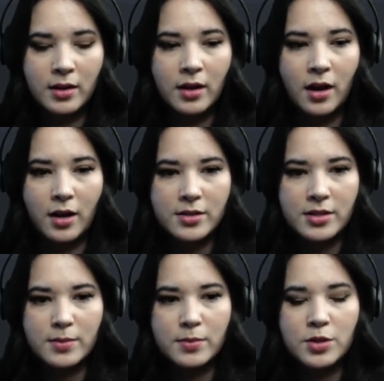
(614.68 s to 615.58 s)

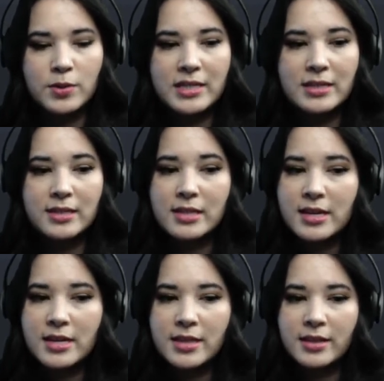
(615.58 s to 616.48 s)
Awesome, so we can
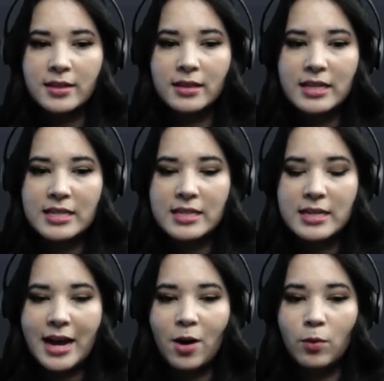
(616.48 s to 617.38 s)
see that the list
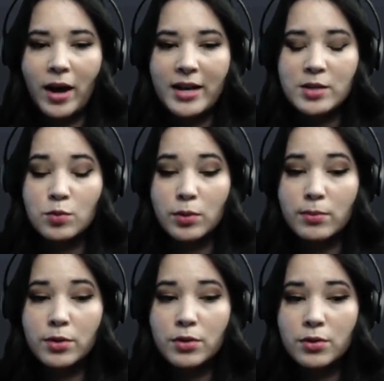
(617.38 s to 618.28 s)
now has
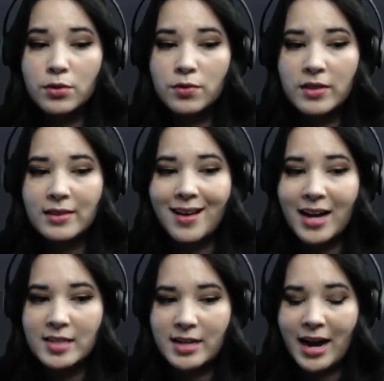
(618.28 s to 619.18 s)
removed the
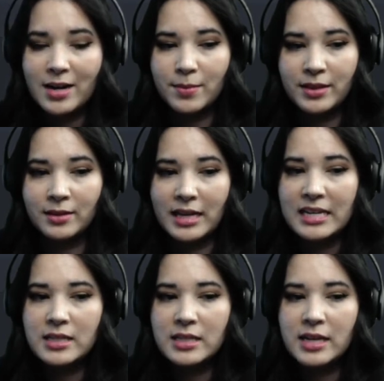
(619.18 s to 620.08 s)
last item in the
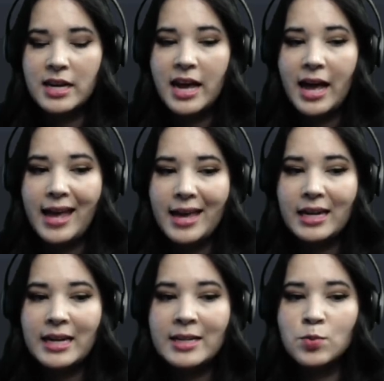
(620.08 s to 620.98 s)
list,
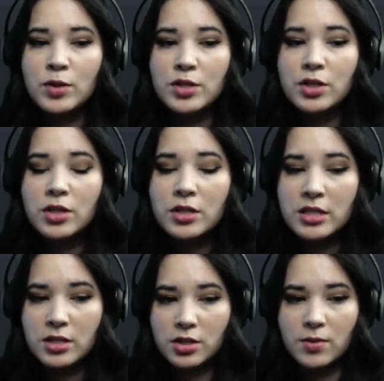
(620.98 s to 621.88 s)
and it has returned
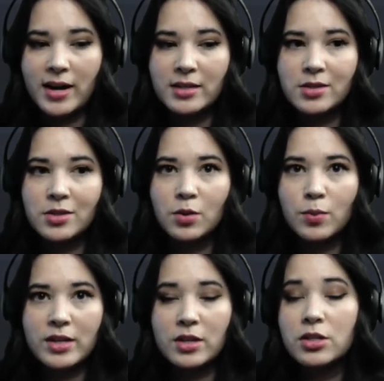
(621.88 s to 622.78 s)
it to us so that
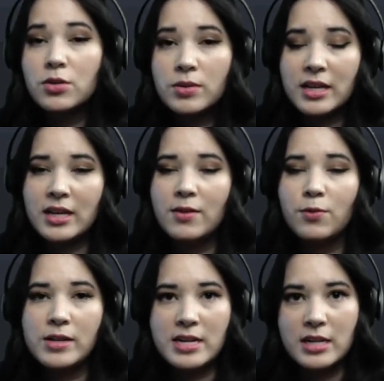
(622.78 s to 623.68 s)
we could use it
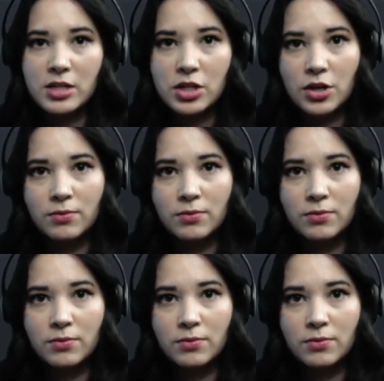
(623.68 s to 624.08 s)
if we needed to.